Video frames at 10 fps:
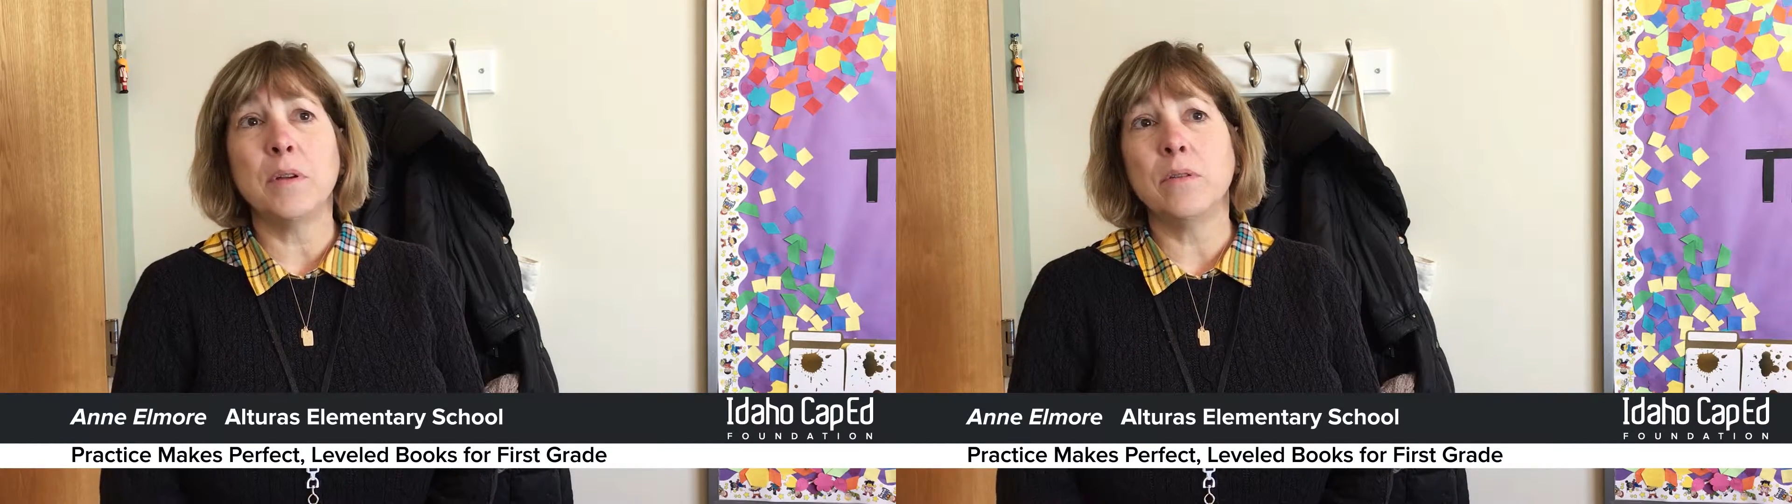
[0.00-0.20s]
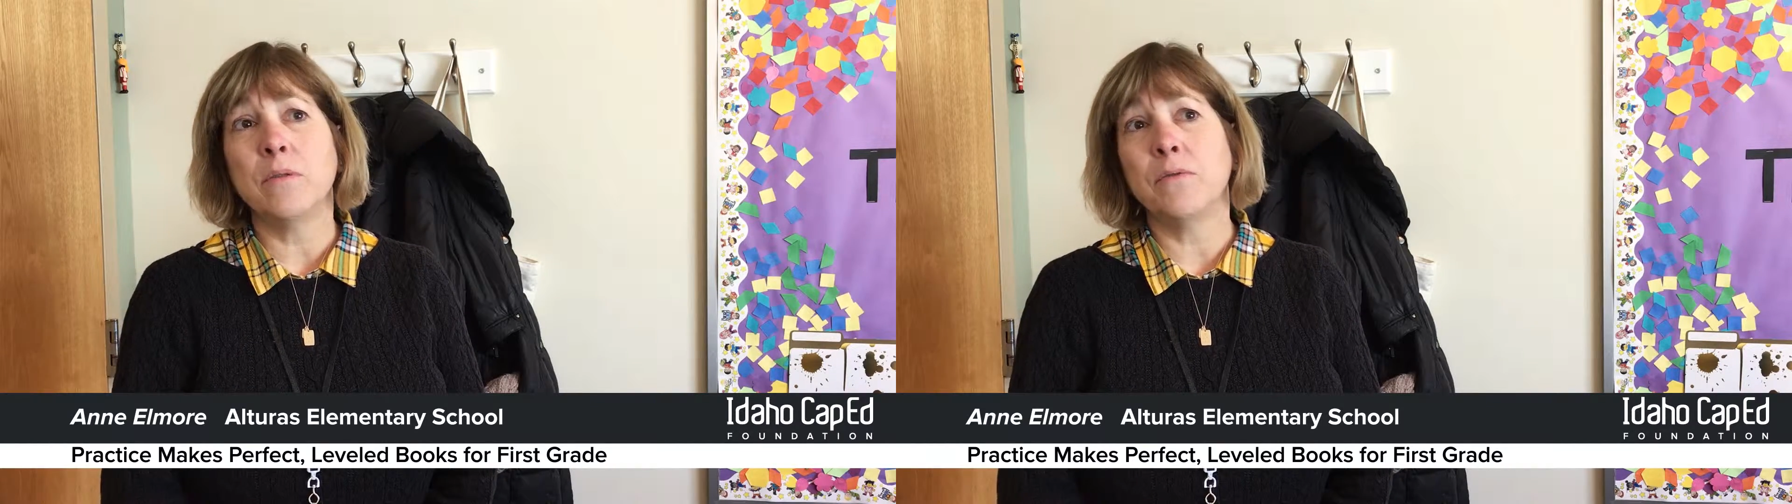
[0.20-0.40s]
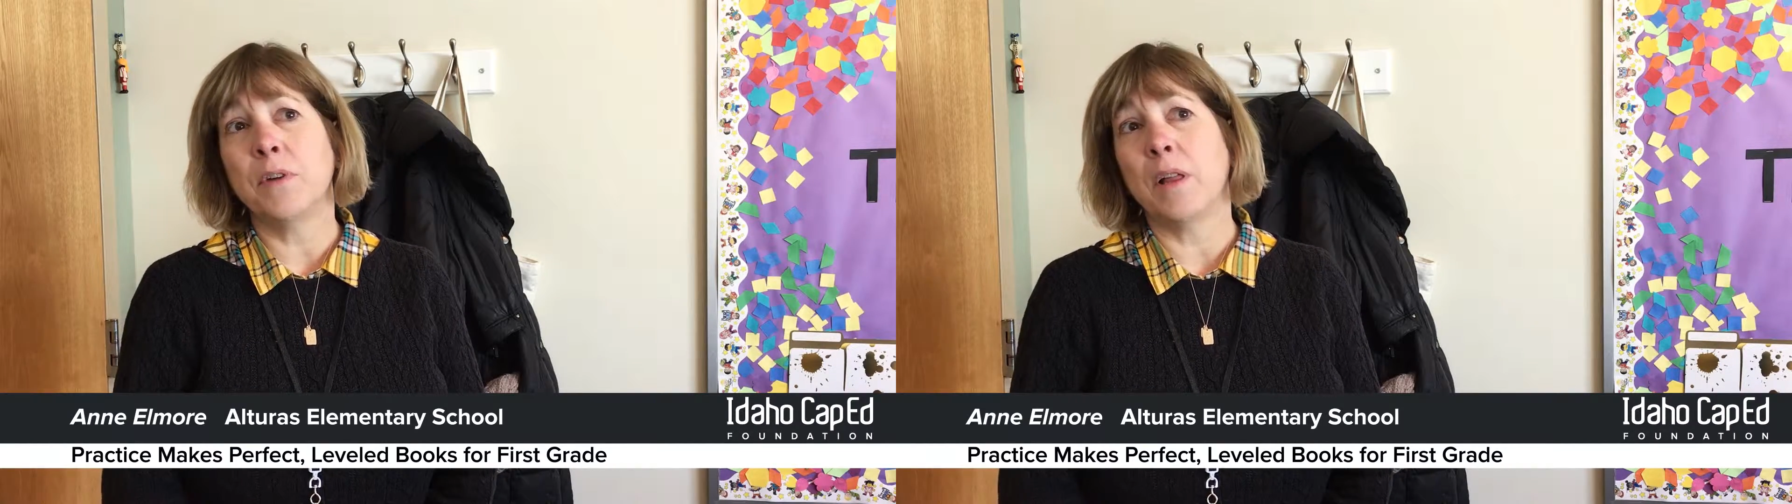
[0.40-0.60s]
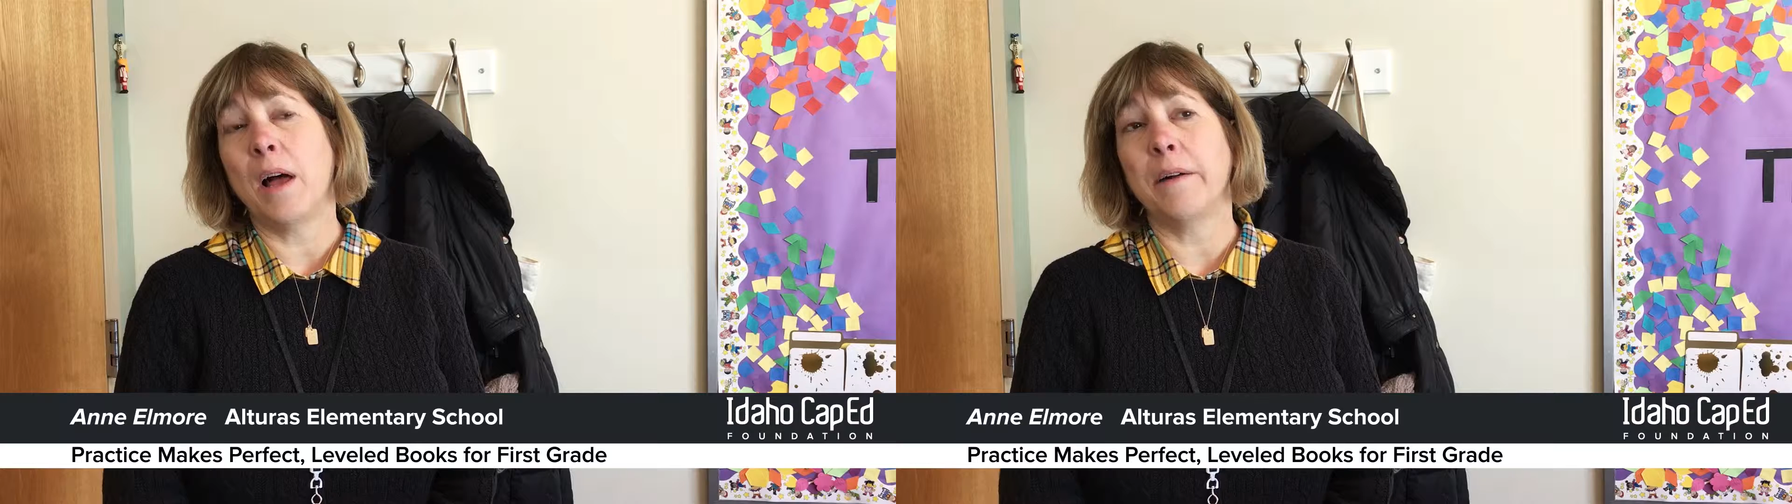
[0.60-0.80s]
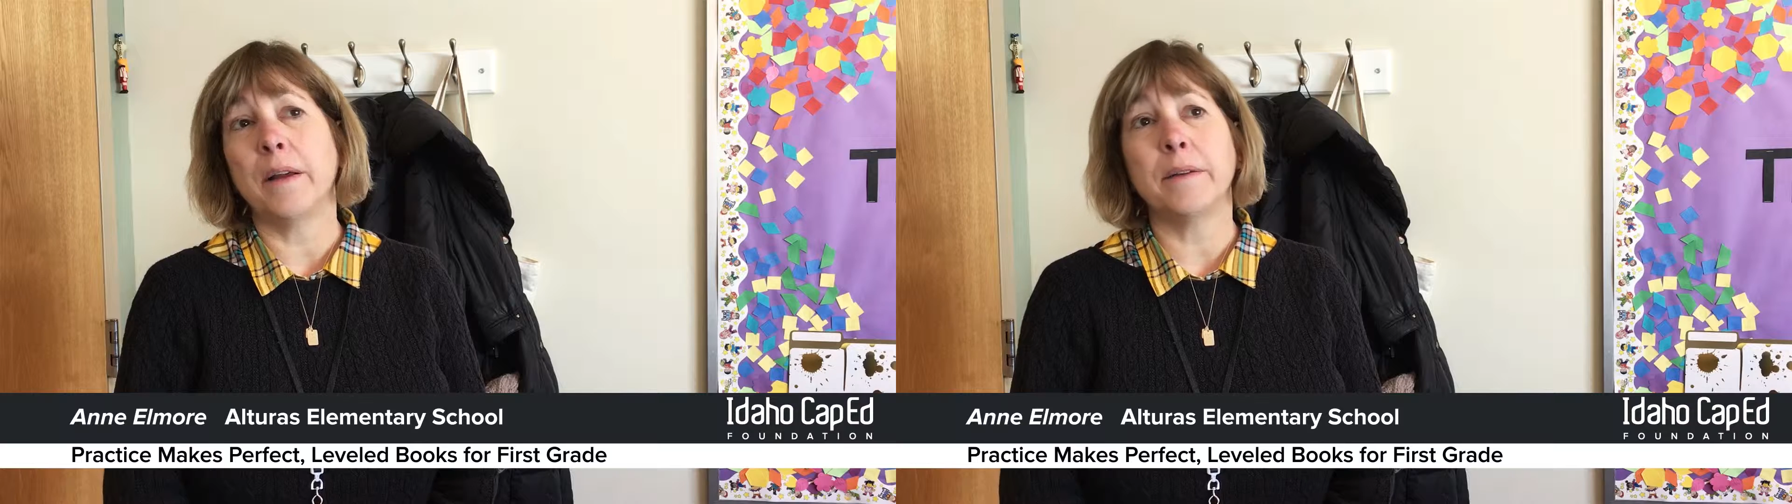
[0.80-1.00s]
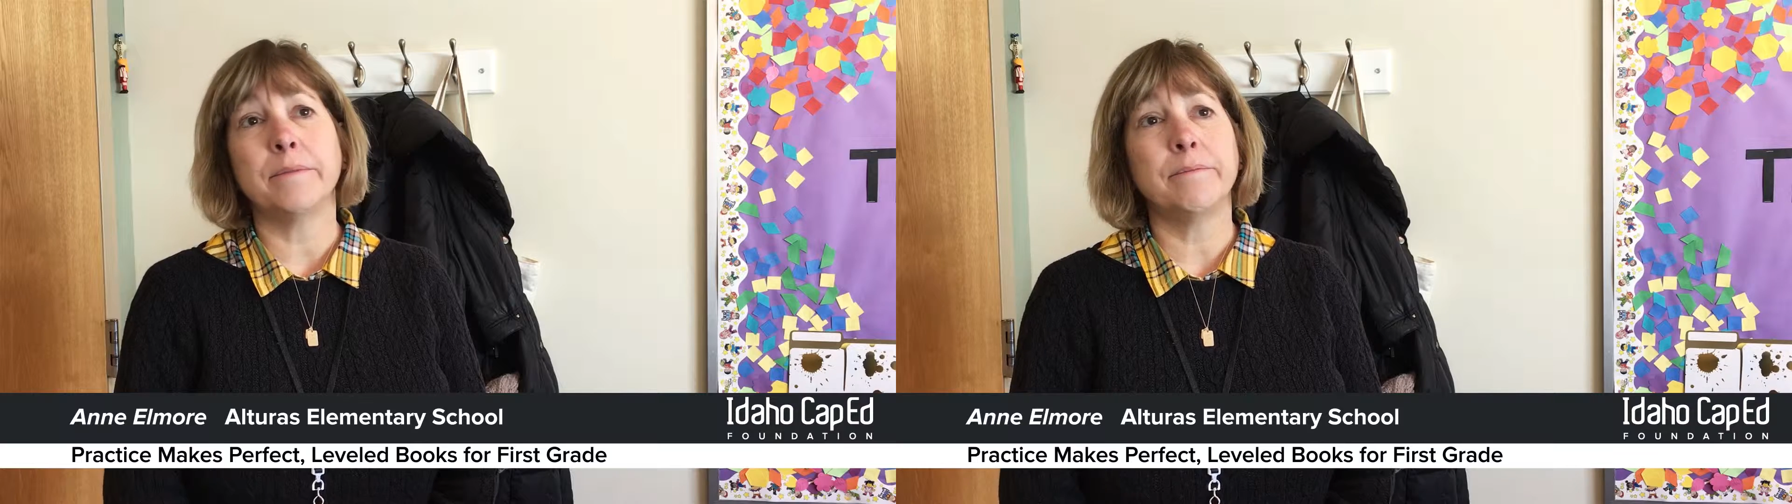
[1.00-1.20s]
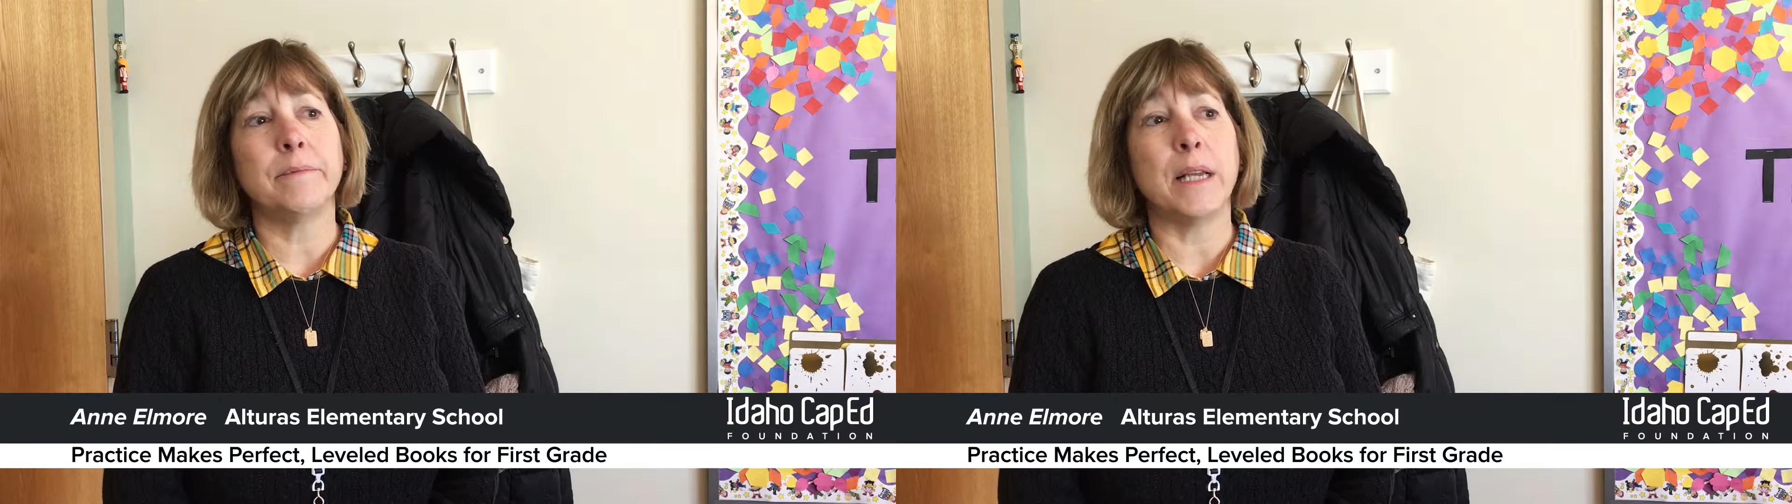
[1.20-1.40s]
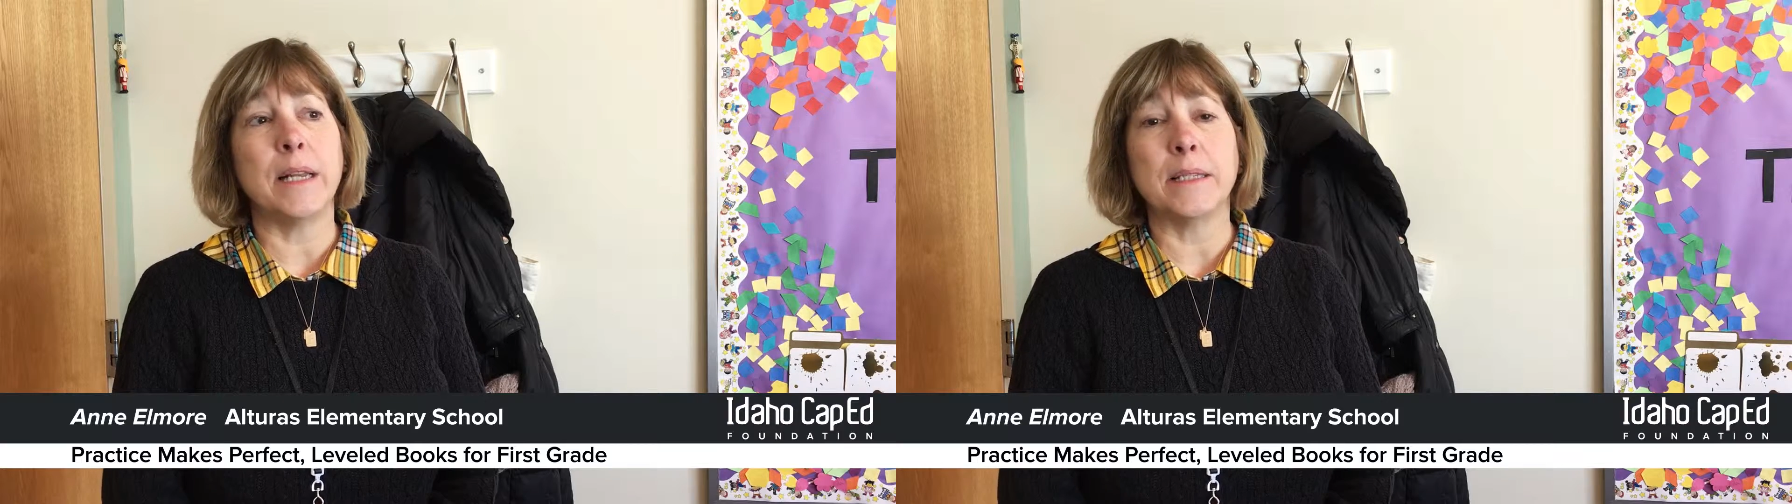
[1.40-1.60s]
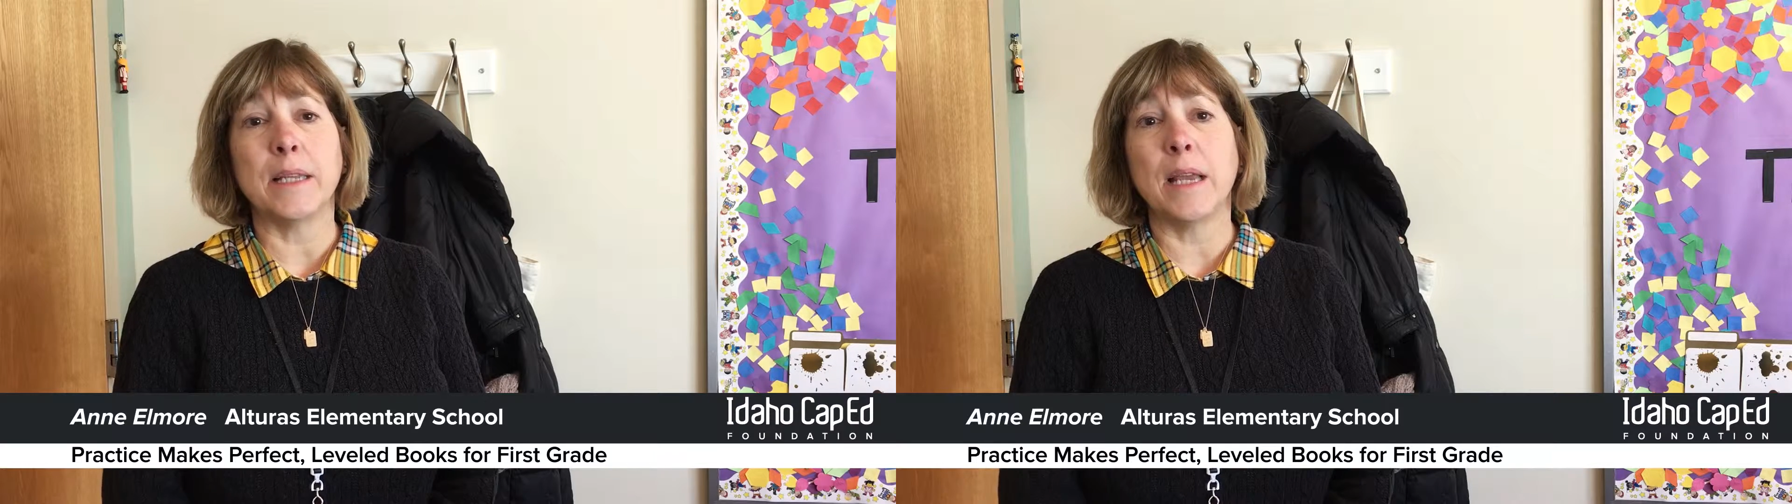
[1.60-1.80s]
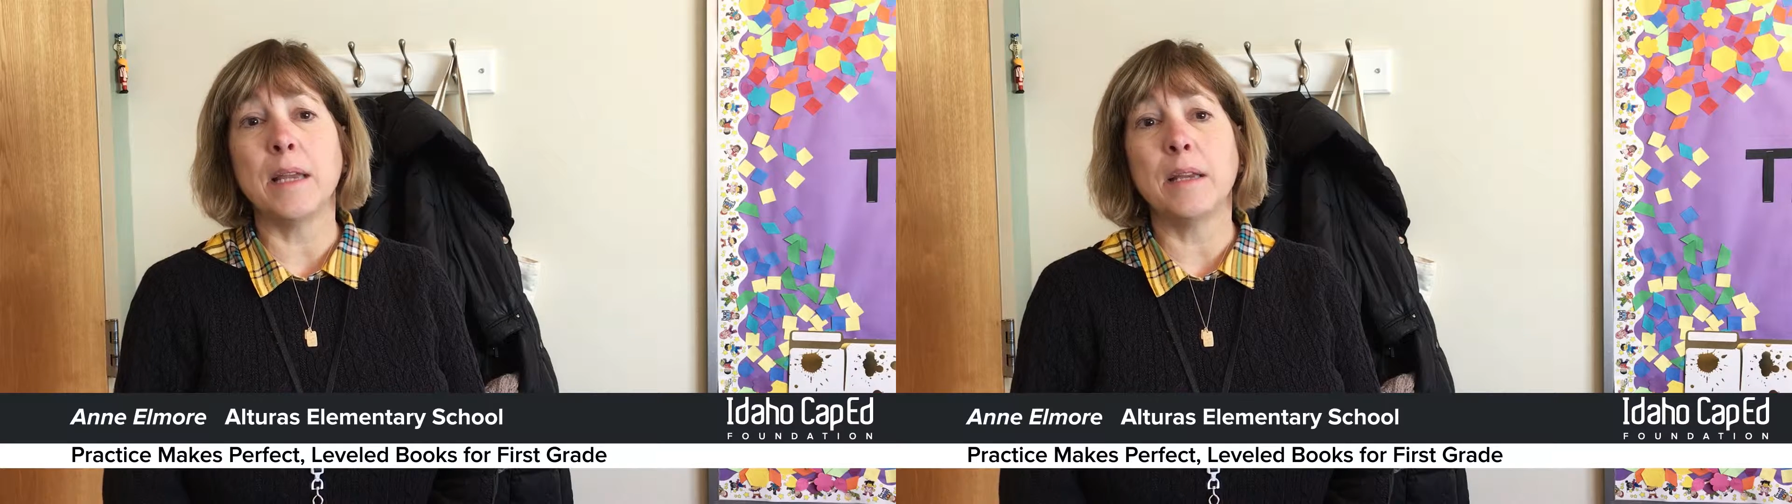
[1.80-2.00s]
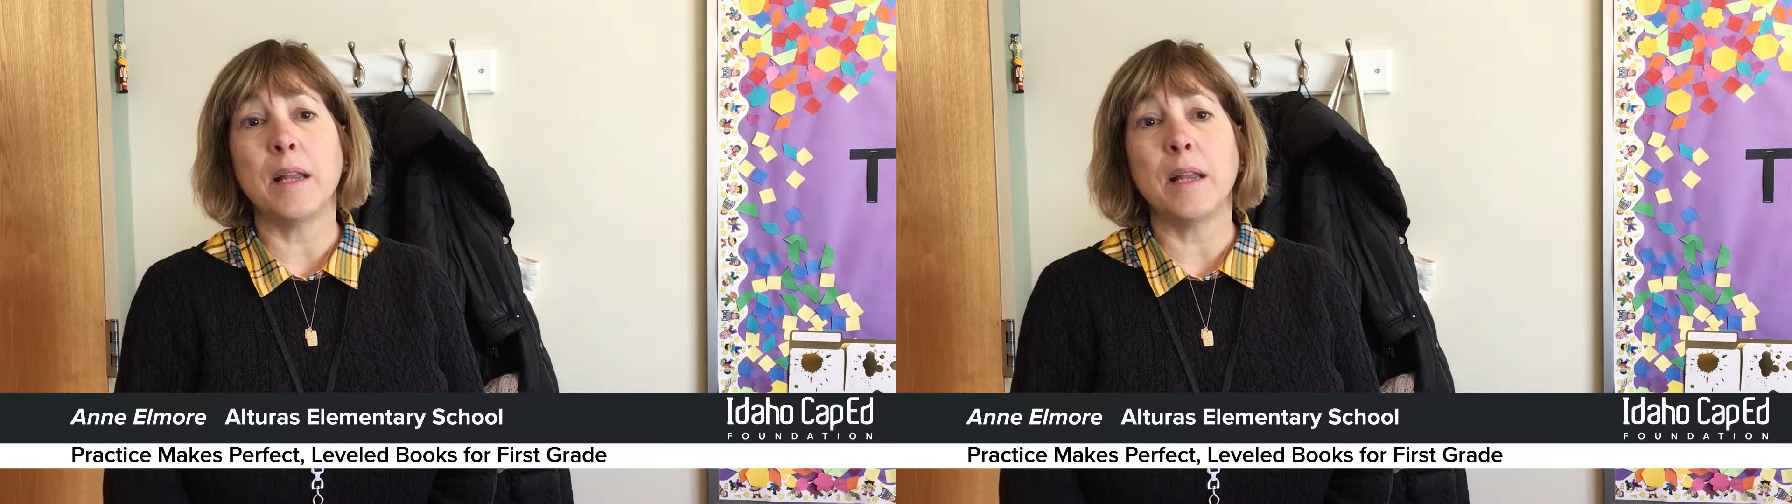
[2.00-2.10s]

and you fill out a an essay,